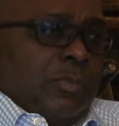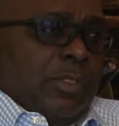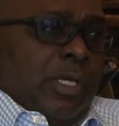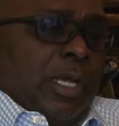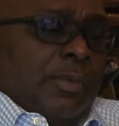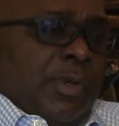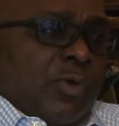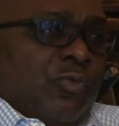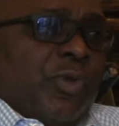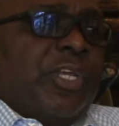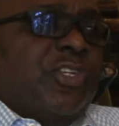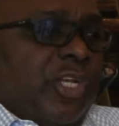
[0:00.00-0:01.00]
a
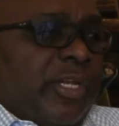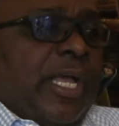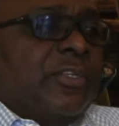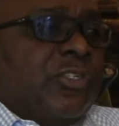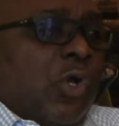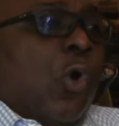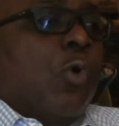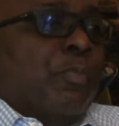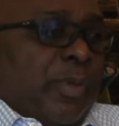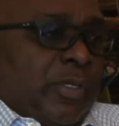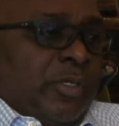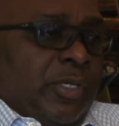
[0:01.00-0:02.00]
region that's
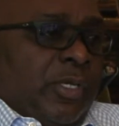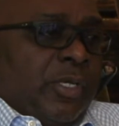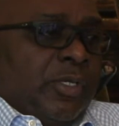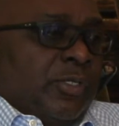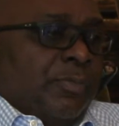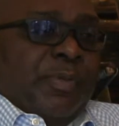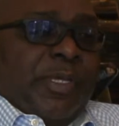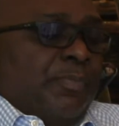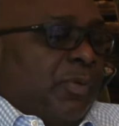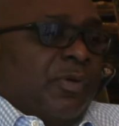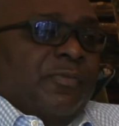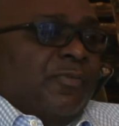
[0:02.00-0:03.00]
open to
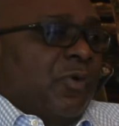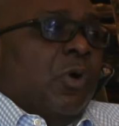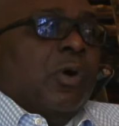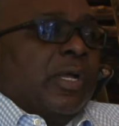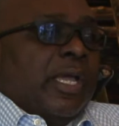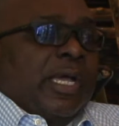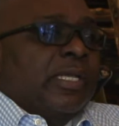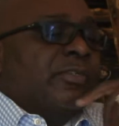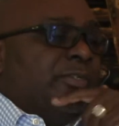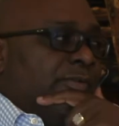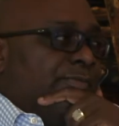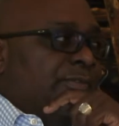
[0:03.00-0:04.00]
people of all
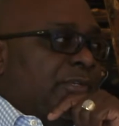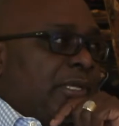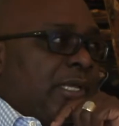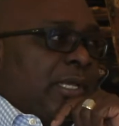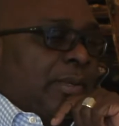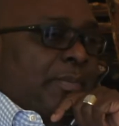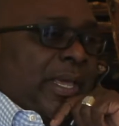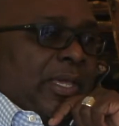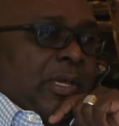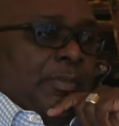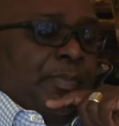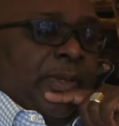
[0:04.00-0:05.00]
kinds of makeup